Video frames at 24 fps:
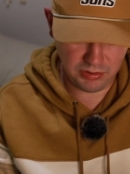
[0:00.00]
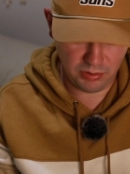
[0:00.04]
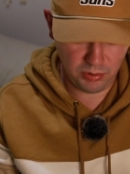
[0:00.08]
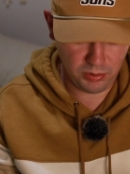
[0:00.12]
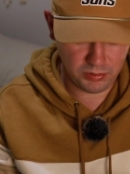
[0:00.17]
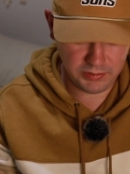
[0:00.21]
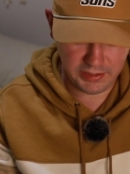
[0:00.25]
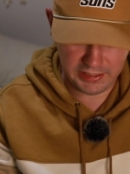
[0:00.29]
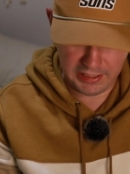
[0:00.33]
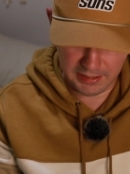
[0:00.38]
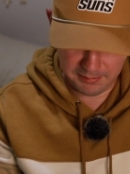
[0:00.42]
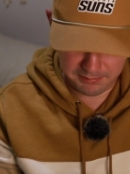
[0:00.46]

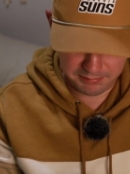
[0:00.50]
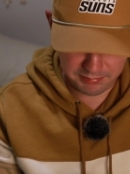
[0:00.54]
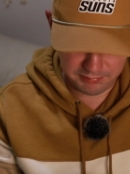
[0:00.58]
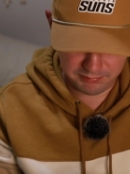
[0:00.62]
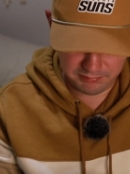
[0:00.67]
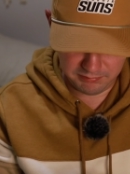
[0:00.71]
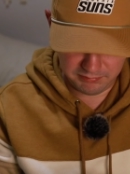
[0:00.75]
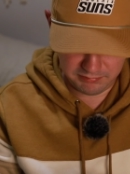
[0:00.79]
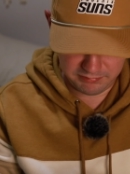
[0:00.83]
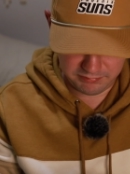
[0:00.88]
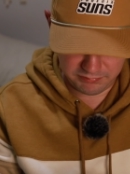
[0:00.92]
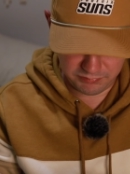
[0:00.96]
holding up
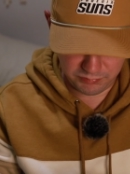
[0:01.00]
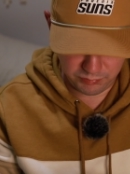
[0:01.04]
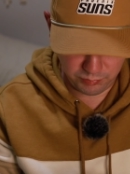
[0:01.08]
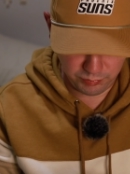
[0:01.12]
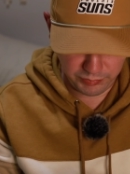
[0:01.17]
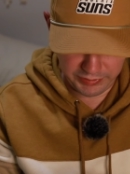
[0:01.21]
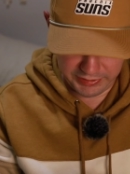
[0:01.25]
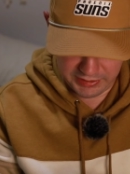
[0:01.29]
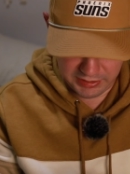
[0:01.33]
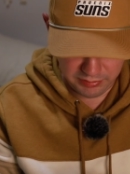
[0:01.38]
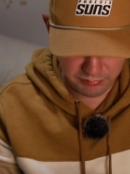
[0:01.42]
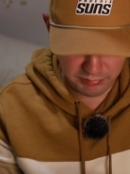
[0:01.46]

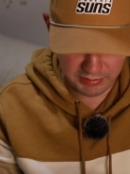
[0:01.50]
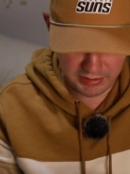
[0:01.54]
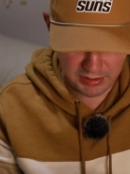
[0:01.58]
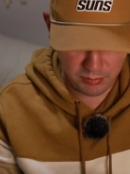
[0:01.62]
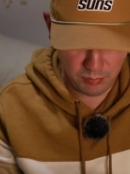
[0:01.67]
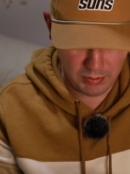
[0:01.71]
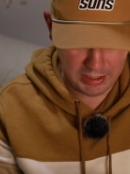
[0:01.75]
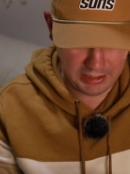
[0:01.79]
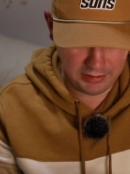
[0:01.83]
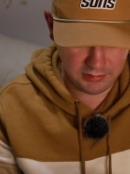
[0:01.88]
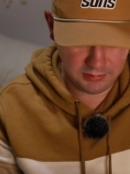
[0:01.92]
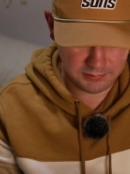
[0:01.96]
really, really
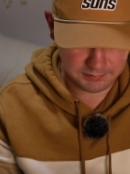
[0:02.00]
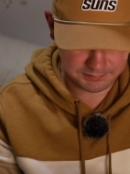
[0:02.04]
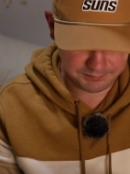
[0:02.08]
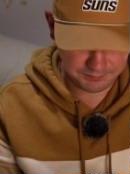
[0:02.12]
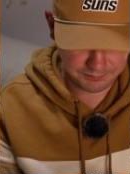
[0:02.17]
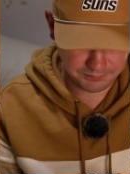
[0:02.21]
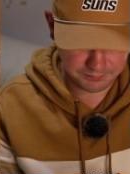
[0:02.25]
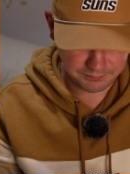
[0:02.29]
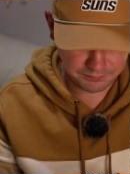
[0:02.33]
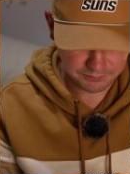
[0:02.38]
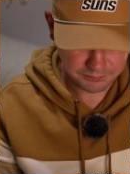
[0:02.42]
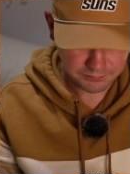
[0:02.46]
well
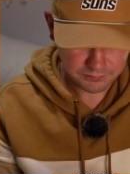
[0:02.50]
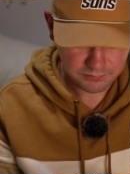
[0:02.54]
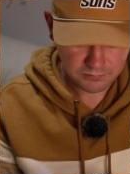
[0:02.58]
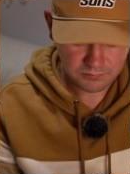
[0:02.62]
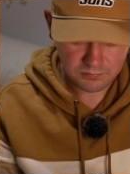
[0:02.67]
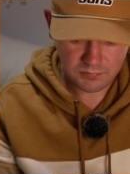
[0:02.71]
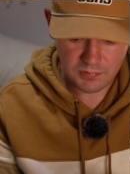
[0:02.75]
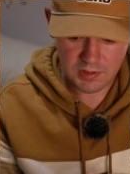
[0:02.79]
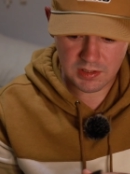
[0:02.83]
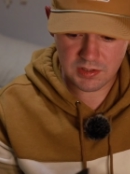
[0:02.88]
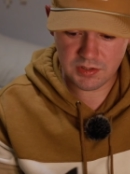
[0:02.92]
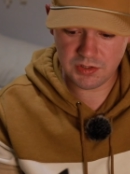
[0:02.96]

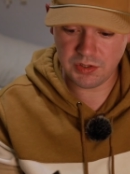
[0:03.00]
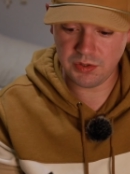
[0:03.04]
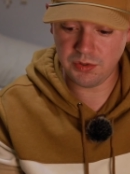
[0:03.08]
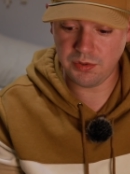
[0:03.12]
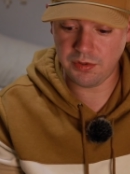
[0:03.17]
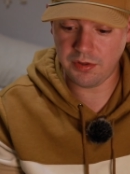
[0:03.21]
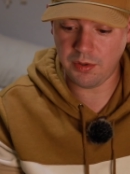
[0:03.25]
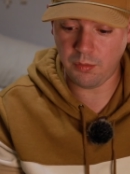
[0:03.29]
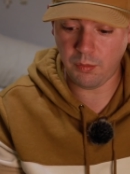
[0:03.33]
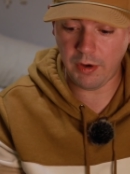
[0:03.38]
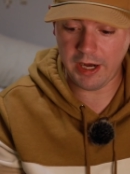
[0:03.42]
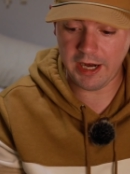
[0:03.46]

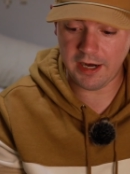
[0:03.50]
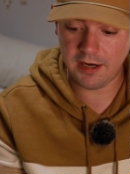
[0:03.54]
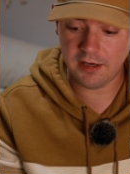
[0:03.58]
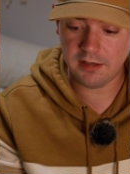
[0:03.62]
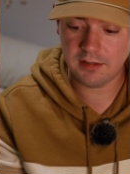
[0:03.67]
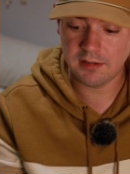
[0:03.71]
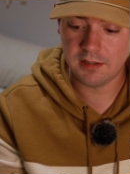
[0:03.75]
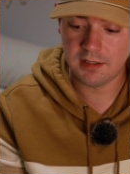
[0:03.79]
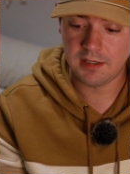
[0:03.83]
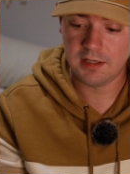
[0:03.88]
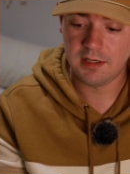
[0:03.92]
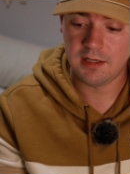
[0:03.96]
to the
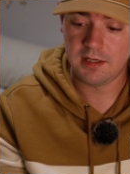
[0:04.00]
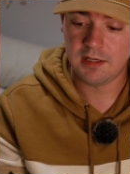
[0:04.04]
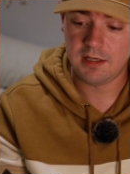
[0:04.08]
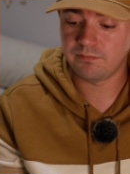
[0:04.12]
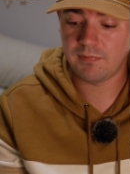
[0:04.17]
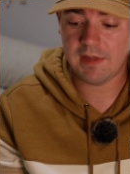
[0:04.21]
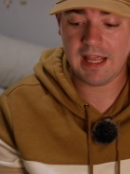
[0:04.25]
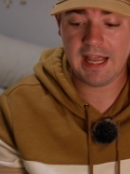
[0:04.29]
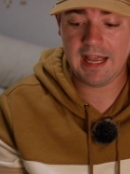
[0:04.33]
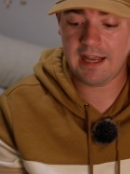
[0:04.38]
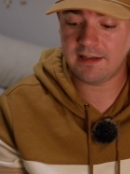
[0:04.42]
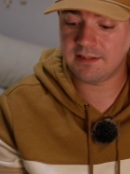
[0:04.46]
wear.
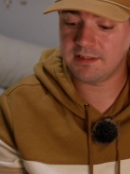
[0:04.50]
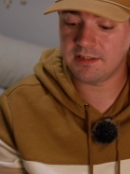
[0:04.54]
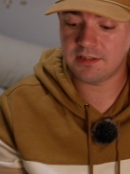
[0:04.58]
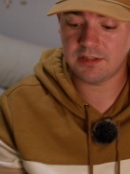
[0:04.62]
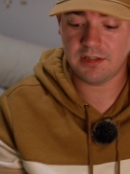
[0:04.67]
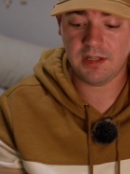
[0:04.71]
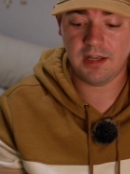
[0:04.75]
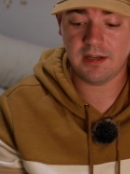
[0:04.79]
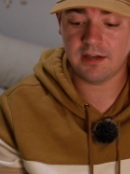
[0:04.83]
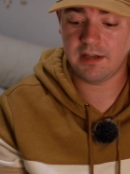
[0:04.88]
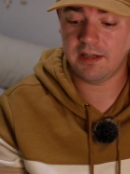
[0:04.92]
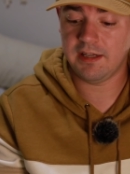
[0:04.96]

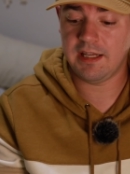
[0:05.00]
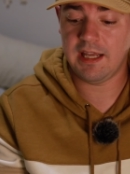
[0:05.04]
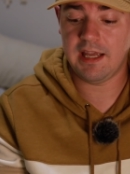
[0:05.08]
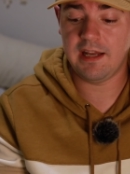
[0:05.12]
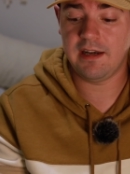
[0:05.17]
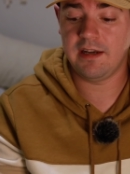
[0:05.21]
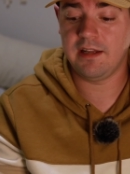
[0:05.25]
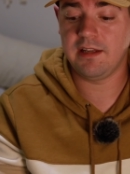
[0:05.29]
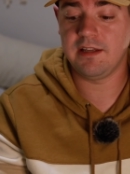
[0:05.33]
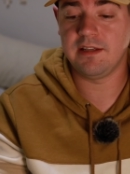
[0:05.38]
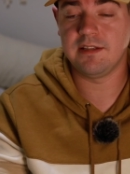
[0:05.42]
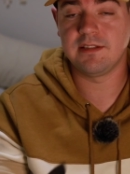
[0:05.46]
Axis lock
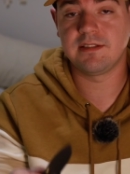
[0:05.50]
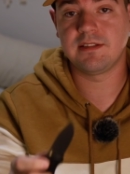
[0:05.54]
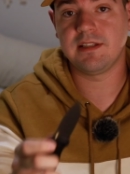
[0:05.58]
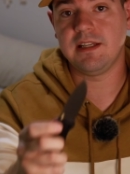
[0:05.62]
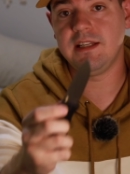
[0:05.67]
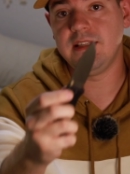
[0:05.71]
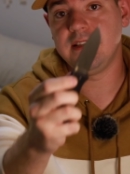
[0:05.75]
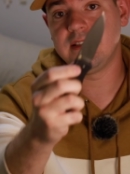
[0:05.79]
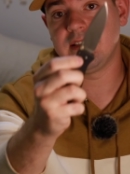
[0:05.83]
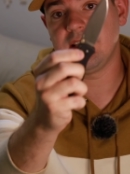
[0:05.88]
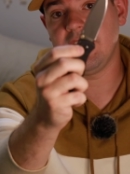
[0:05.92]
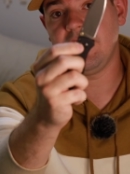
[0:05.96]
again is
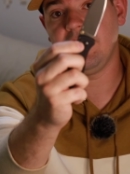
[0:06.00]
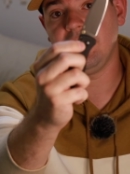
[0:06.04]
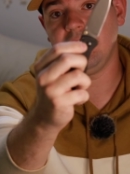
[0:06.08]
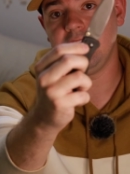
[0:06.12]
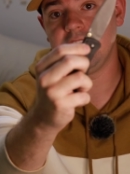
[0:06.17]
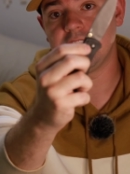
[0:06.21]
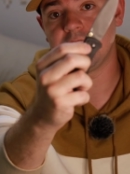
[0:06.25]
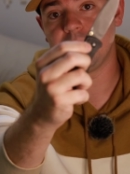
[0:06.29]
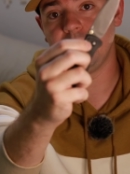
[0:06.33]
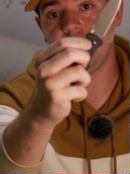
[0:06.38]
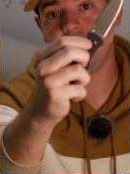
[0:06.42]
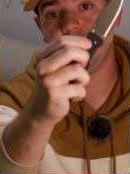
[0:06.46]

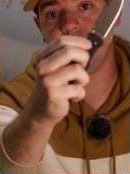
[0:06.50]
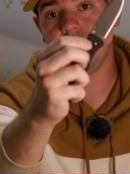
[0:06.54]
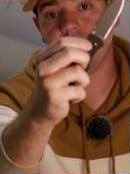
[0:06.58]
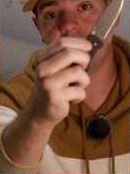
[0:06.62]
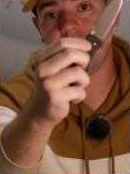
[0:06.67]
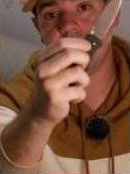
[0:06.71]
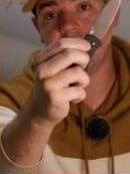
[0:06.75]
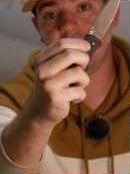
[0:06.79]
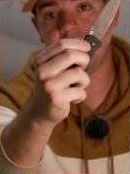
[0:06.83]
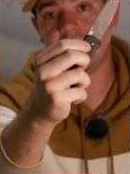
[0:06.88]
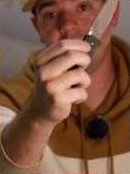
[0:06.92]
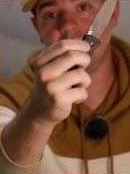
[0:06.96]
insanely
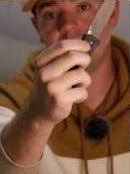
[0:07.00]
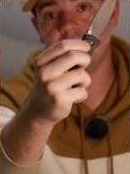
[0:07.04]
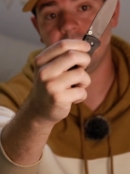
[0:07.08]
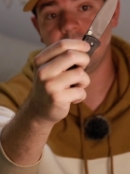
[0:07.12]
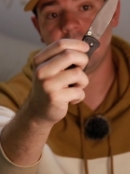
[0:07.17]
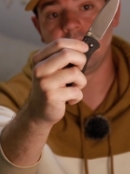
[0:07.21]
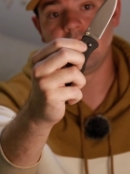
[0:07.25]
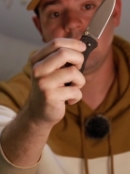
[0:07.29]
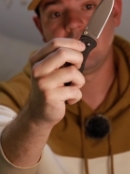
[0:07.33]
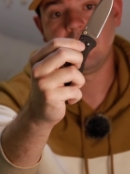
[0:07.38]
smooth and